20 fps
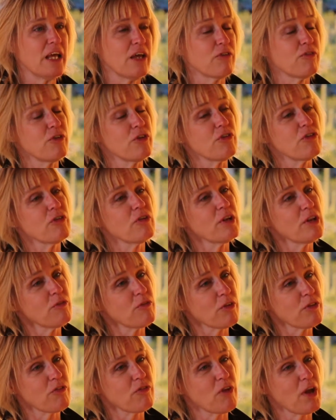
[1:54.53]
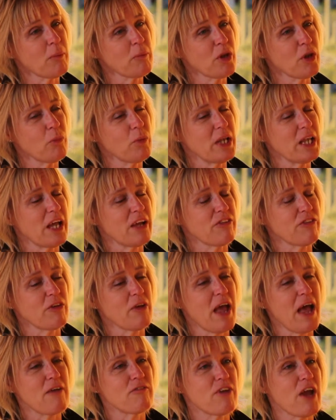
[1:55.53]
If you do live with family, we like to
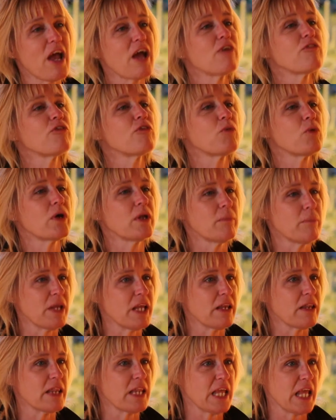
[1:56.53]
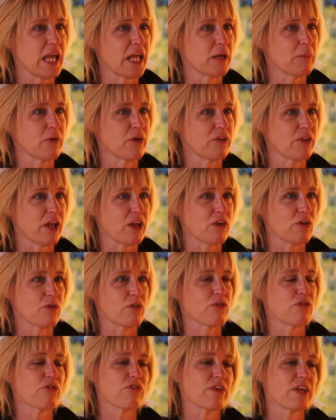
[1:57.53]
have everyone meet the animal that you're
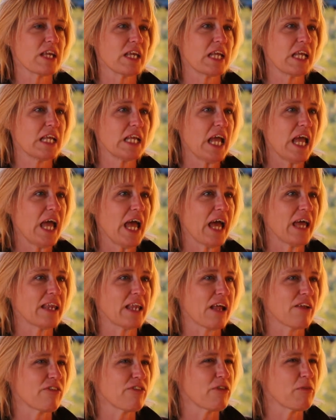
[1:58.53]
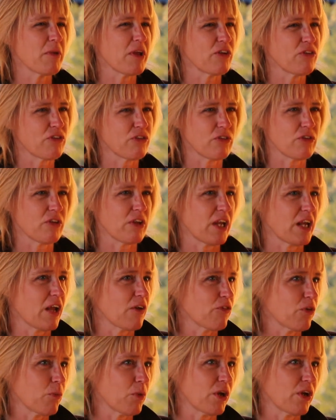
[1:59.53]
interested in, and that's to make sure that
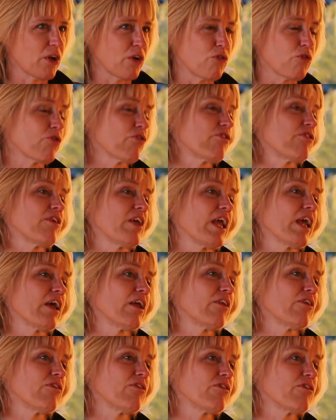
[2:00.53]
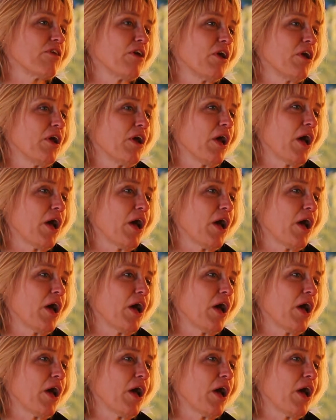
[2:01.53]
everyone understands